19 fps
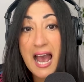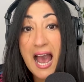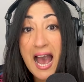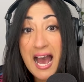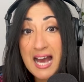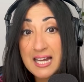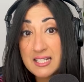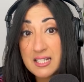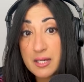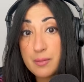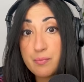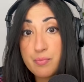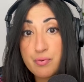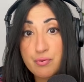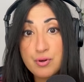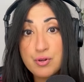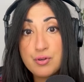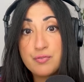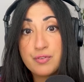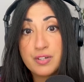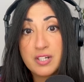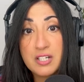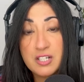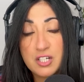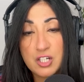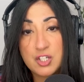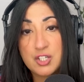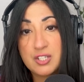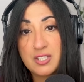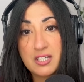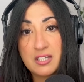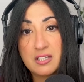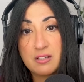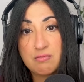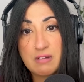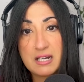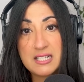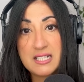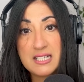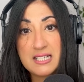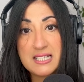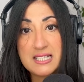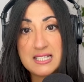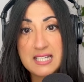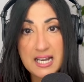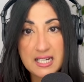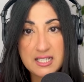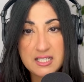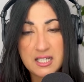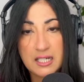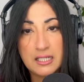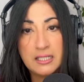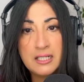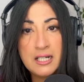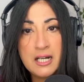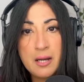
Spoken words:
and improve conditions in the rented sector.